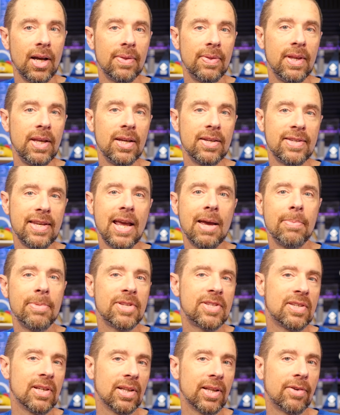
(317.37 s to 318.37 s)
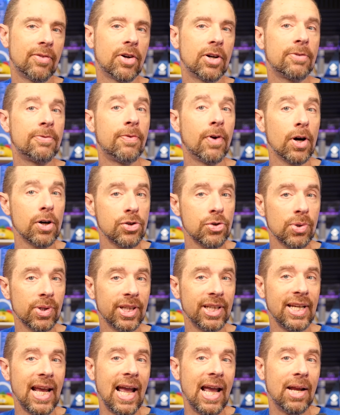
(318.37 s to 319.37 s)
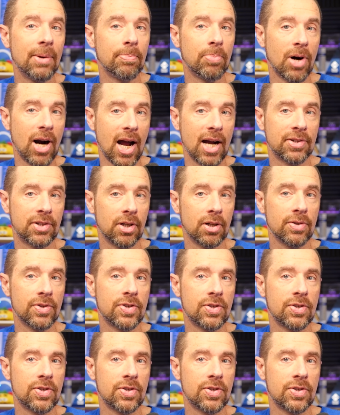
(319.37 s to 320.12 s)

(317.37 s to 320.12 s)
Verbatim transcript: The exam is delivered virtually and proctored,